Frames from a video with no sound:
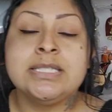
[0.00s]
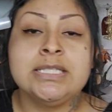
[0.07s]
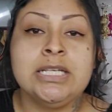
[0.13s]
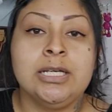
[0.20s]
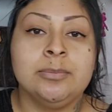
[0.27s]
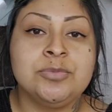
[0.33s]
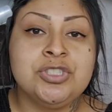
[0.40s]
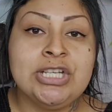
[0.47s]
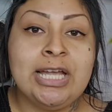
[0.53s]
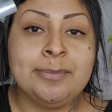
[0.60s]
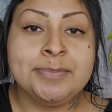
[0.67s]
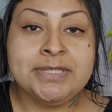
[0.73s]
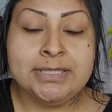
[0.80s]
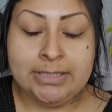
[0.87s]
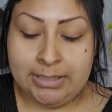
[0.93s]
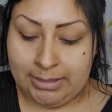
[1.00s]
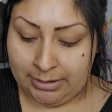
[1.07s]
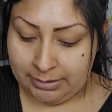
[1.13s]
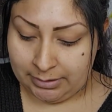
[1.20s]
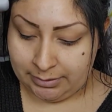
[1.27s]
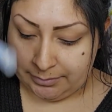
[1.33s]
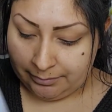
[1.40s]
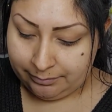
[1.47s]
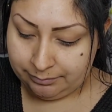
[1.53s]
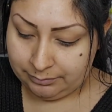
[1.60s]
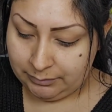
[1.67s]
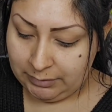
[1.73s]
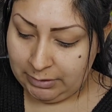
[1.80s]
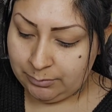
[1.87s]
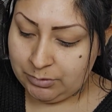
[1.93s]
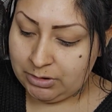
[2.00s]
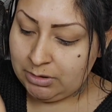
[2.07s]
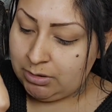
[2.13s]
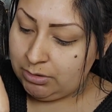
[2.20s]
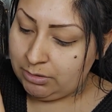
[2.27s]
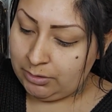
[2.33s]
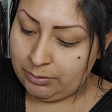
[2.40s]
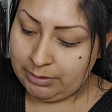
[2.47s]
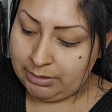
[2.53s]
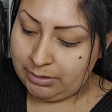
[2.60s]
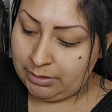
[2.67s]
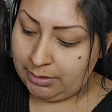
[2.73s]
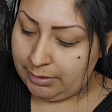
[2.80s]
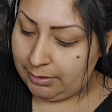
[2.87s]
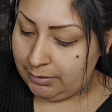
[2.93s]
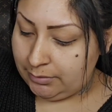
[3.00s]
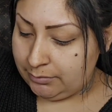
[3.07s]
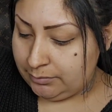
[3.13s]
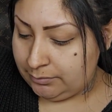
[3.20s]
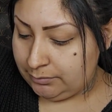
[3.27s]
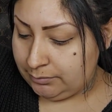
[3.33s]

Some chapstick. I'm just going to throw it in there.